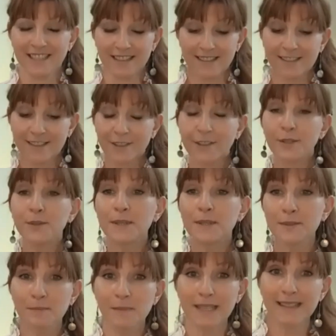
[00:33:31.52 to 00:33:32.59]
that
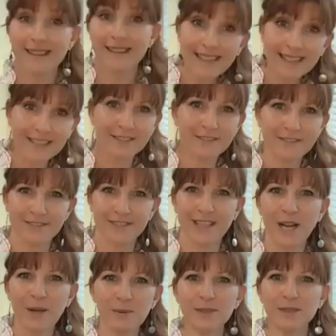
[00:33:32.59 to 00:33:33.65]
throughout my life,
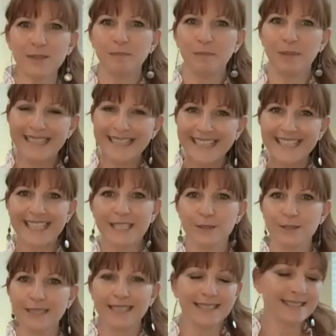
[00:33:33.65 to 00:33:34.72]
I was playing
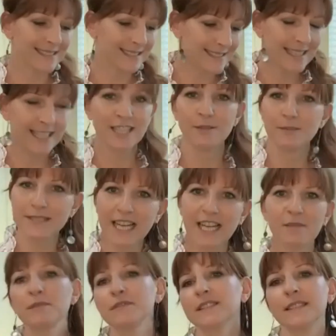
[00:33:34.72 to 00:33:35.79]
out the same
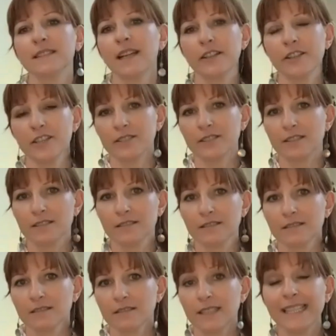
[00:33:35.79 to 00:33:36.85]
type of scenarios
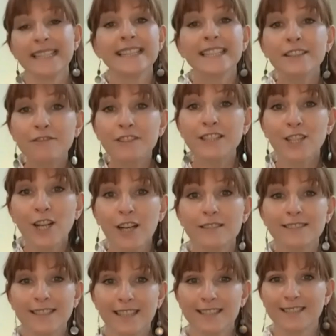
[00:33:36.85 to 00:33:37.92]
in different
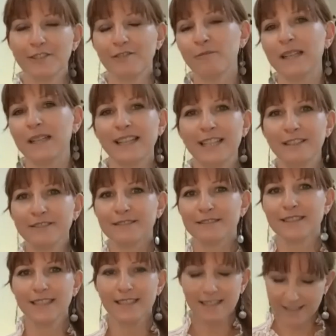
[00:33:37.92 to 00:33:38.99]
contexts of my life,
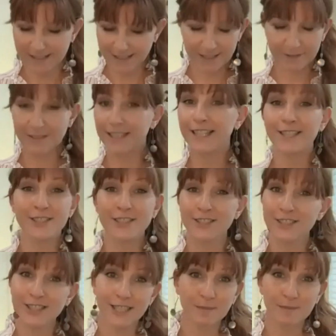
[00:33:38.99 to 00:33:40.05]
like
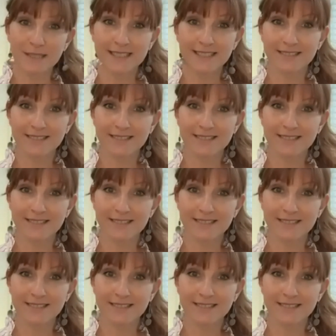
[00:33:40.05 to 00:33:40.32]
relationships.